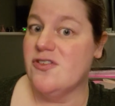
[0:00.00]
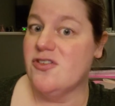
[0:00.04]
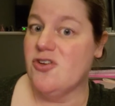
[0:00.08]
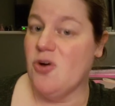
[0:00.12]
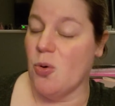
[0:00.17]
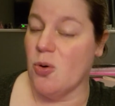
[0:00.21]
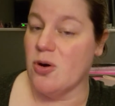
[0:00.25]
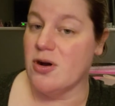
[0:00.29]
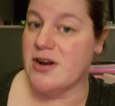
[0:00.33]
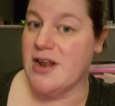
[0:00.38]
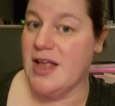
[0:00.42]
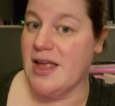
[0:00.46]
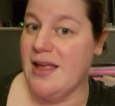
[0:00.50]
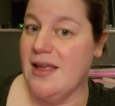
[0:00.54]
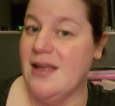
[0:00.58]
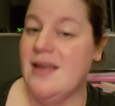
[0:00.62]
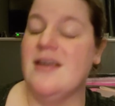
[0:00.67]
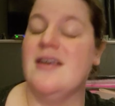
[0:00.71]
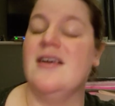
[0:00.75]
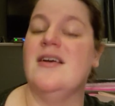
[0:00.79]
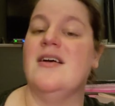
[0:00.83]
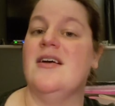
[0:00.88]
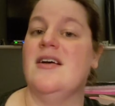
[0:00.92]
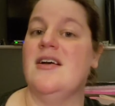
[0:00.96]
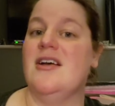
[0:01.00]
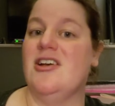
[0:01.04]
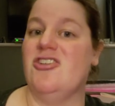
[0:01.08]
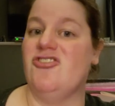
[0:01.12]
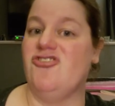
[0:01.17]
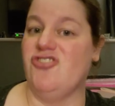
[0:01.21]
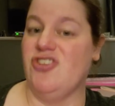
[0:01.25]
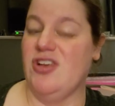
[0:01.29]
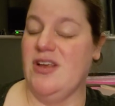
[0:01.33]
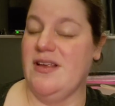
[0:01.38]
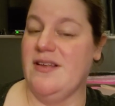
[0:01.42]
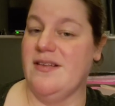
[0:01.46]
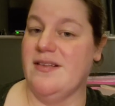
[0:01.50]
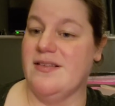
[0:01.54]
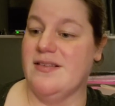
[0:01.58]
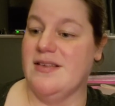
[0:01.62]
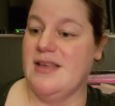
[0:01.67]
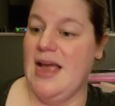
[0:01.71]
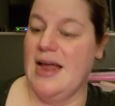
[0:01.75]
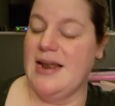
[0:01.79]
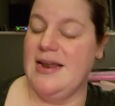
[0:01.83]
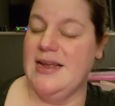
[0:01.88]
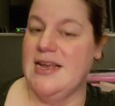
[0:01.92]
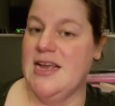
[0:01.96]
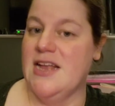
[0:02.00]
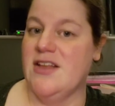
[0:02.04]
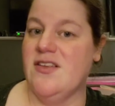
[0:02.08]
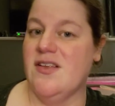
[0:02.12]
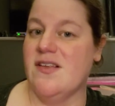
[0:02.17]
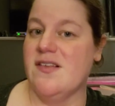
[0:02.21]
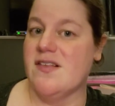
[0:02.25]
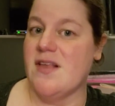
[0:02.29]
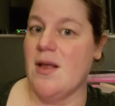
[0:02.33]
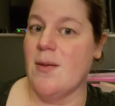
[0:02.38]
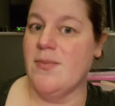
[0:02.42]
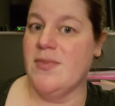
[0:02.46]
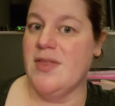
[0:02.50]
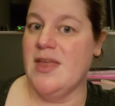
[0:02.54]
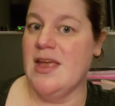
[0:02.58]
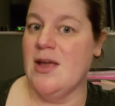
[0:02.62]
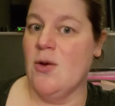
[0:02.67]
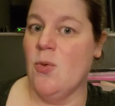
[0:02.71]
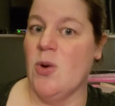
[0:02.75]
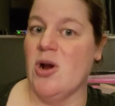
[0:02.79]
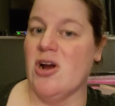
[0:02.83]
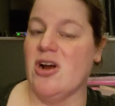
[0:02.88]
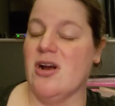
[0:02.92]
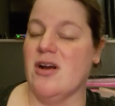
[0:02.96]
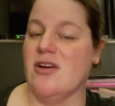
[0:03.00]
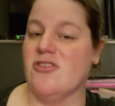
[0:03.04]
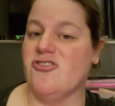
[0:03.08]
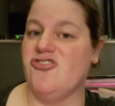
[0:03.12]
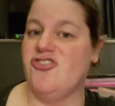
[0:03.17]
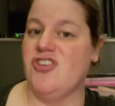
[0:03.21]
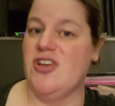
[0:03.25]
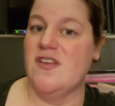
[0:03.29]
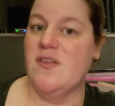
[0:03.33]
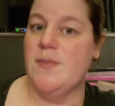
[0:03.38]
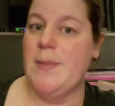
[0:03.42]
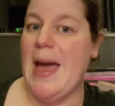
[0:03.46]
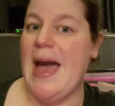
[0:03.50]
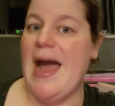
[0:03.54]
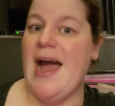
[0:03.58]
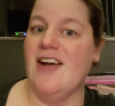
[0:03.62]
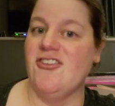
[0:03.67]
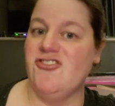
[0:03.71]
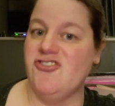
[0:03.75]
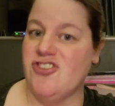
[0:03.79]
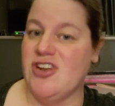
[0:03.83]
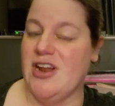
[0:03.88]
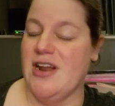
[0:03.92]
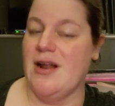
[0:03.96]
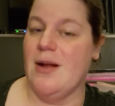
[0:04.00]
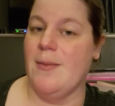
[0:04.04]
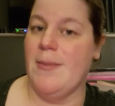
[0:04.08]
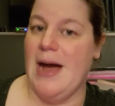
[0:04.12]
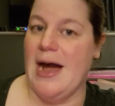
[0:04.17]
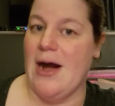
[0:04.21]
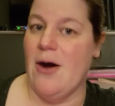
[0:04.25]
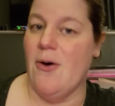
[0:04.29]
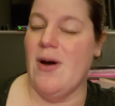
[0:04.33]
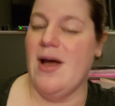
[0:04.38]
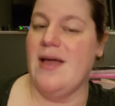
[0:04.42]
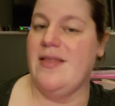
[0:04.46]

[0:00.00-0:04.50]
to Kourtney. She's getting into something where she's passionate about,